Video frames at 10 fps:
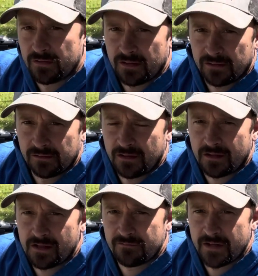a
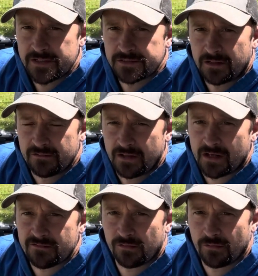little elevation because you got
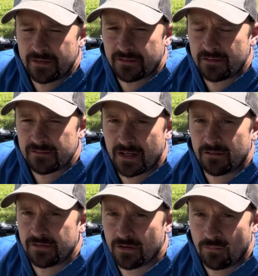to slow these things
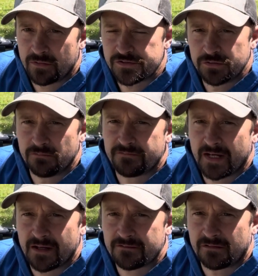down. You don't want to shoot them
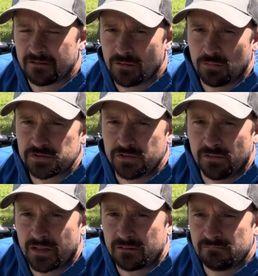fast because they will
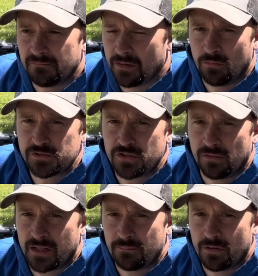shoot
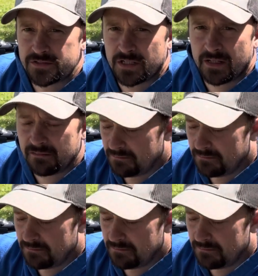like birdshot,